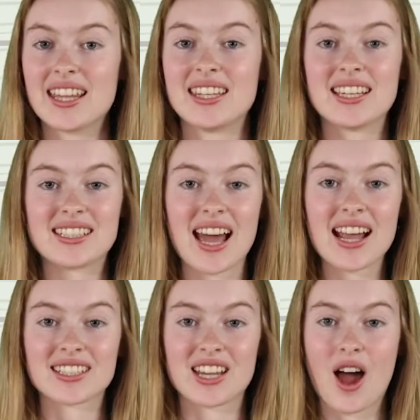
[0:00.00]
The
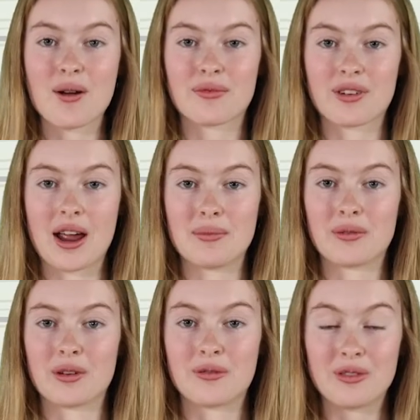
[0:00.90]
exact time frame
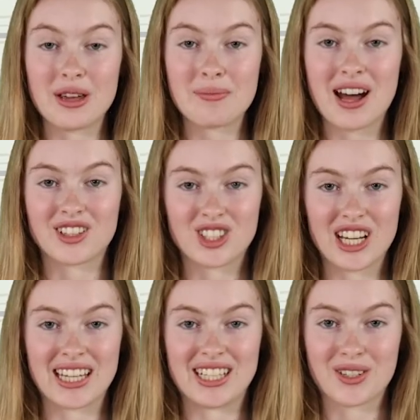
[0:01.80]
of a female
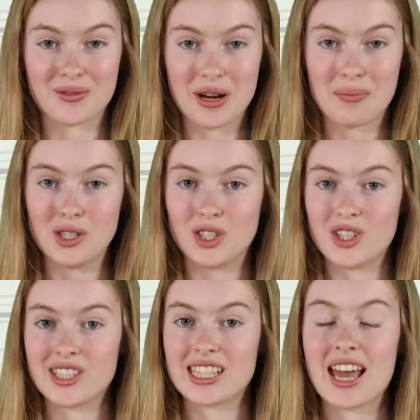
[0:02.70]
chicken to
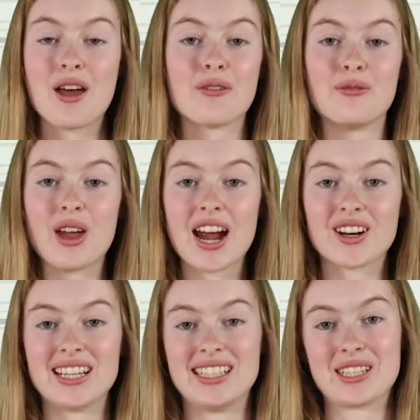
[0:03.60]
reproduce
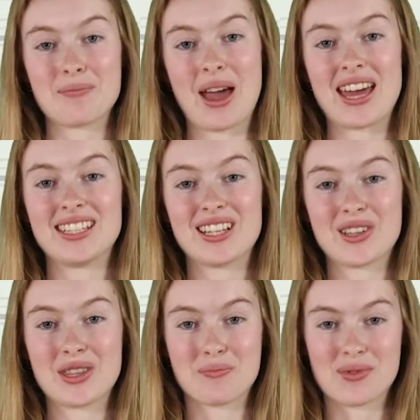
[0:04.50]
varies depending
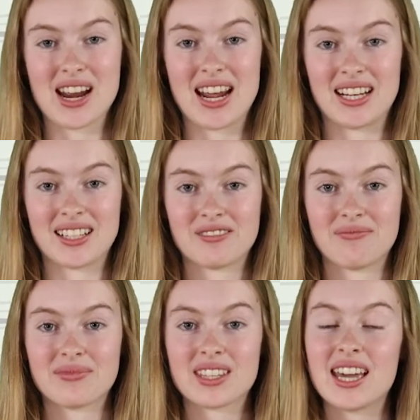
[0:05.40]
on the breed.
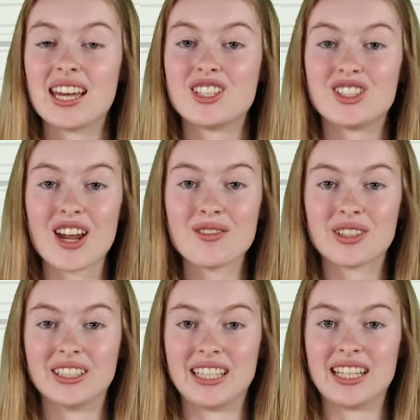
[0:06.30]

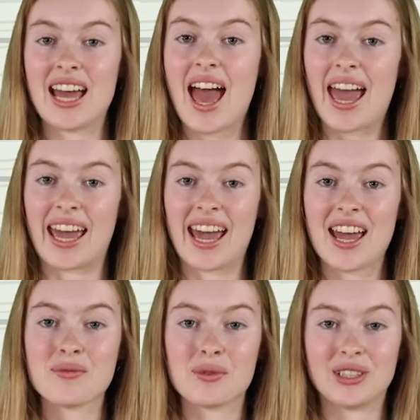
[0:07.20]
Generally, a
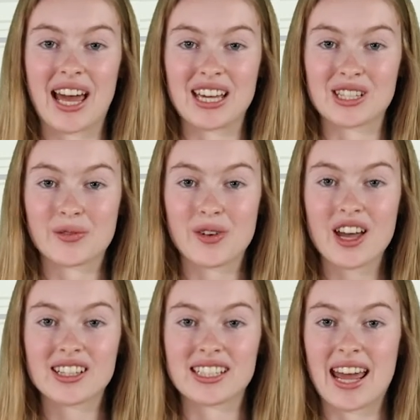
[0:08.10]
hen will lay its
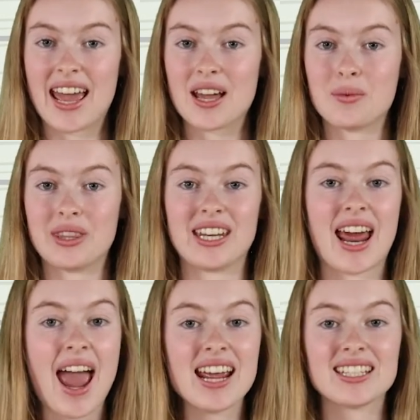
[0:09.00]
first egg within
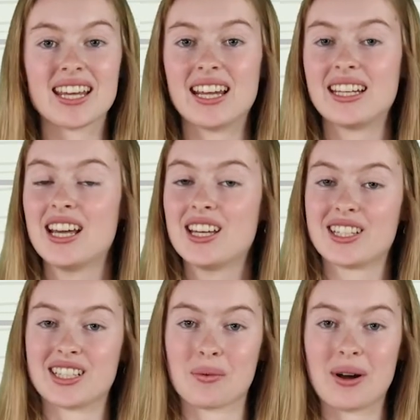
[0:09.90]
eighteen
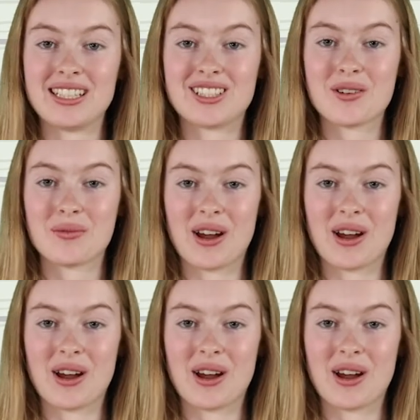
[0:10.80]
to twenty-two